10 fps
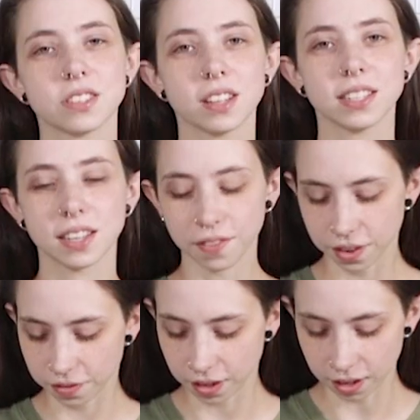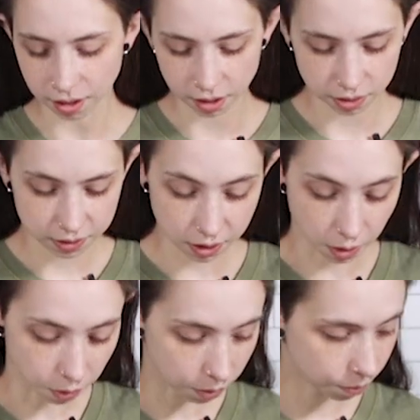So let's give it a feed.
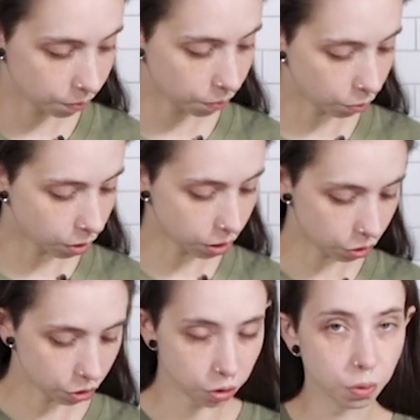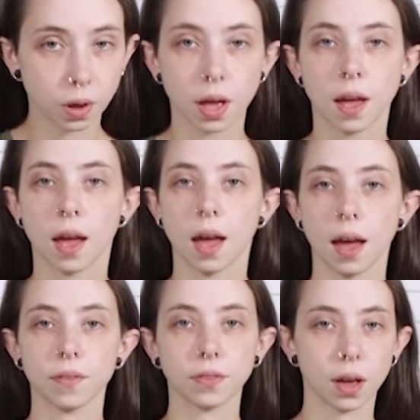So we're gonna do half